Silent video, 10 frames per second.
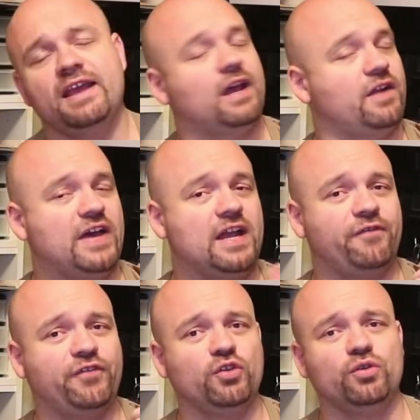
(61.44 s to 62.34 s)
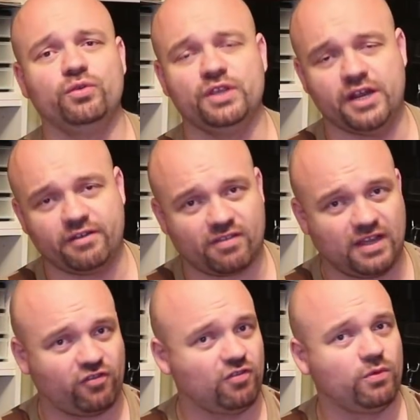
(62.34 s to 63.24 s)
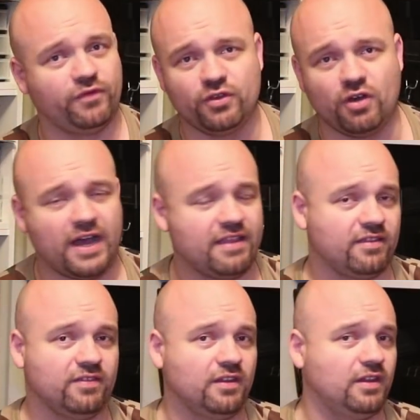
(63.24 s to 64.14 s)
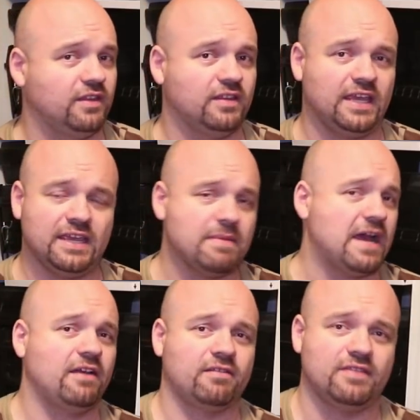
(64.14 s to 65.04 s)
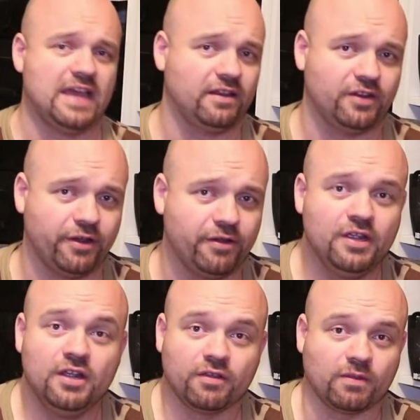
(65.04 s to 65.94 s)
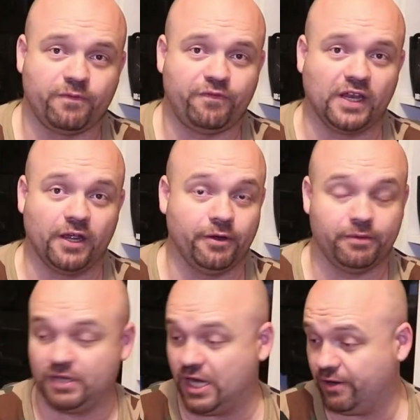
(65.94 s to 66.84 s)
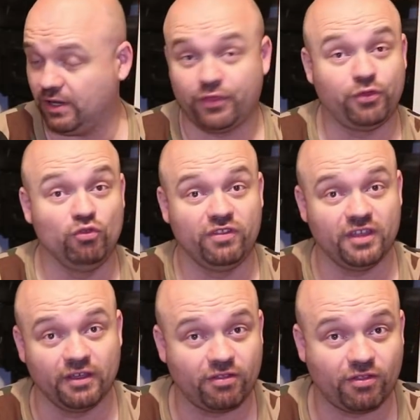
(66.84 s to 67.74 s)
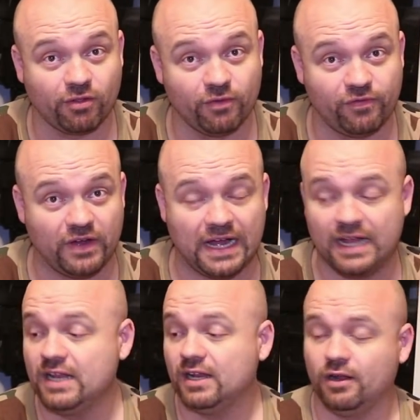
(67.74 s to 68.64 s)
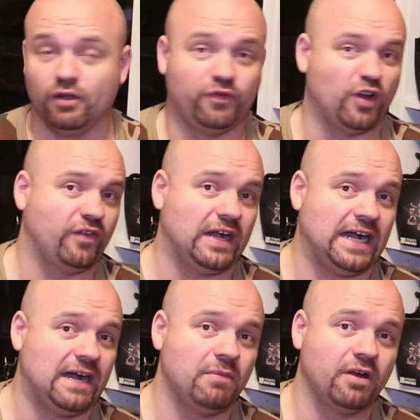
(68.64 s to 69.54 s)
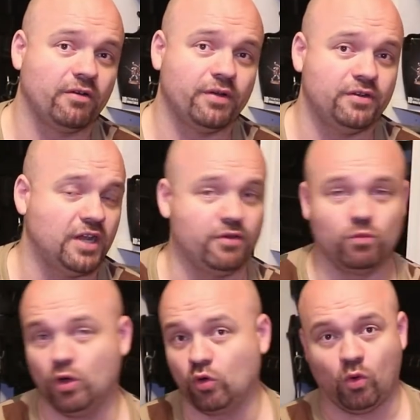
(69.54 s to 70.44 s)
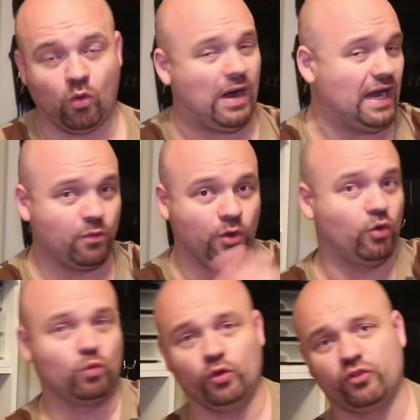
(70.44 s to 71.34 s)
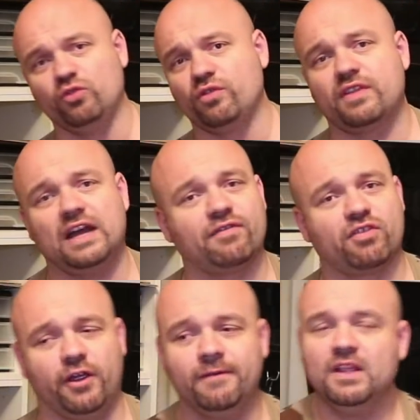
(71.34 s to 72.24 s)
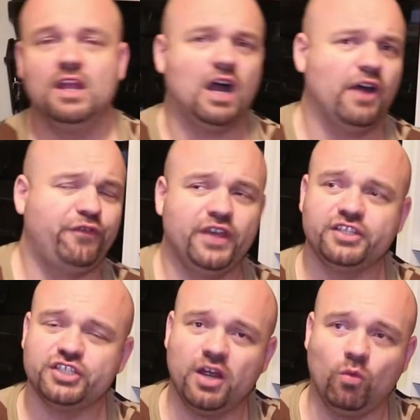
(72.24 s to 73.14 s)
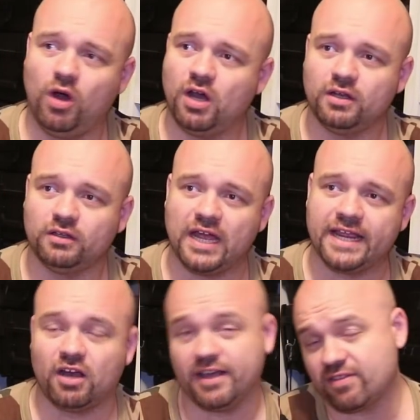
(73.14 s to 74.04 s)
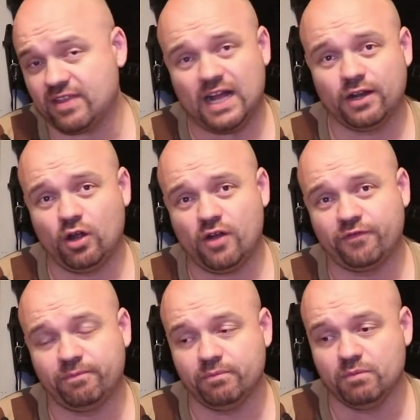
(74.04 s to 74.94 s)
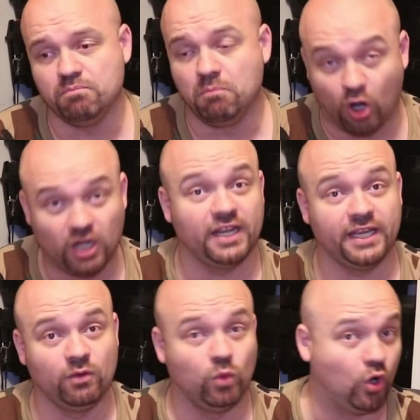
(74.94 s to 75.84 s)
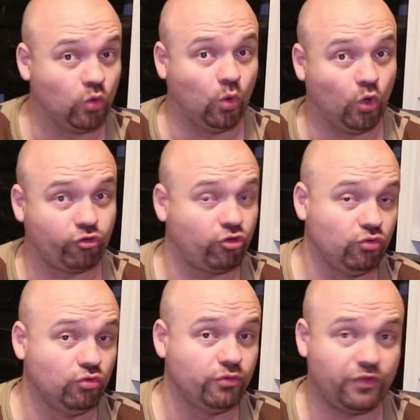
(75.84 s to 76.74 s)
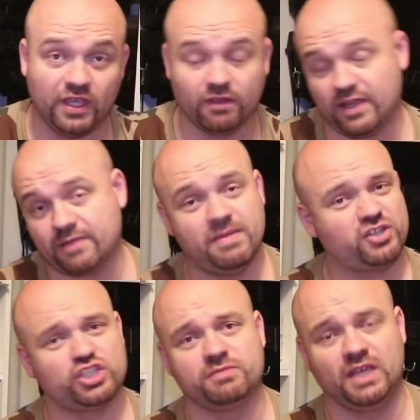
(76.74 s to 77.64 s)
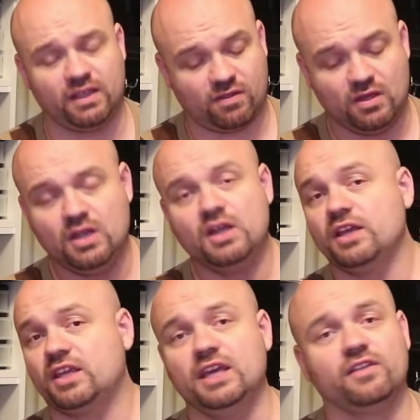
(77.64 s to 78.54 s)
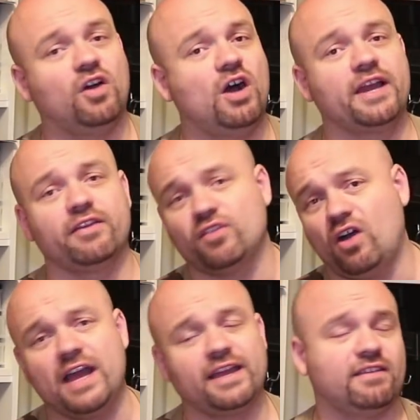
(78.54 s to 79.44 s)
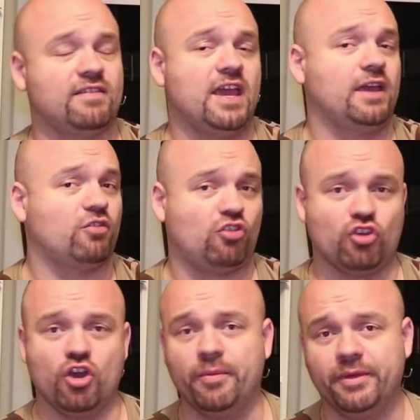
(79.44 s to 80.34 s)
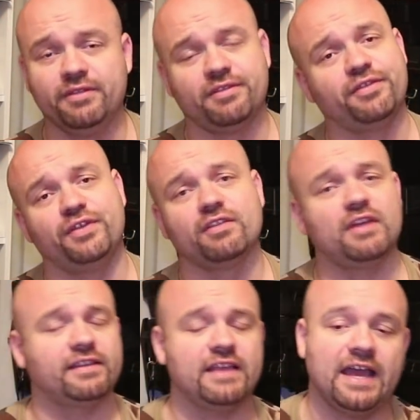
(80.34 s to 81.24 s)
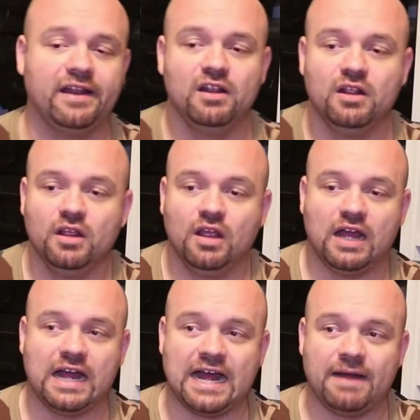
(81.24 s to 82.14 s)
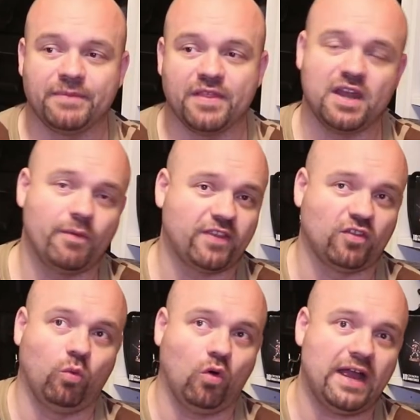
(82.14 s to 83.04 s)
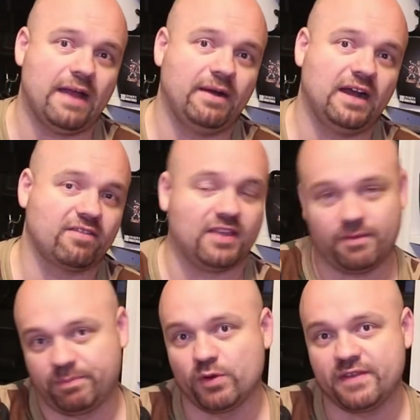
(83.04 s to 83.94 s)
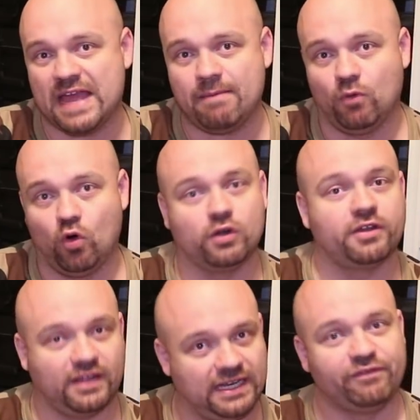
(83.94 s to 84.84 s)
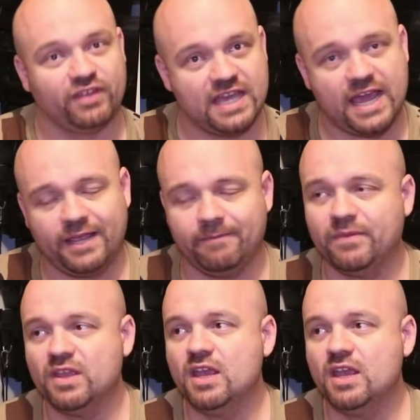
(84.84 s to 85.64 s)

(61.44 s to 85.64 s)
And I've had a few, you know, discussions with you guys in the emails and that, you know, some fellow, you know, enthusiasts of armor and World War I, World War II stuff. So I figured, you know what, like I started off modeling World War II things like Messerschmitts, King Tigers, tiger tanks, Shermans and things like that. And then I went to Warhammer. I started building that more because I loved the game.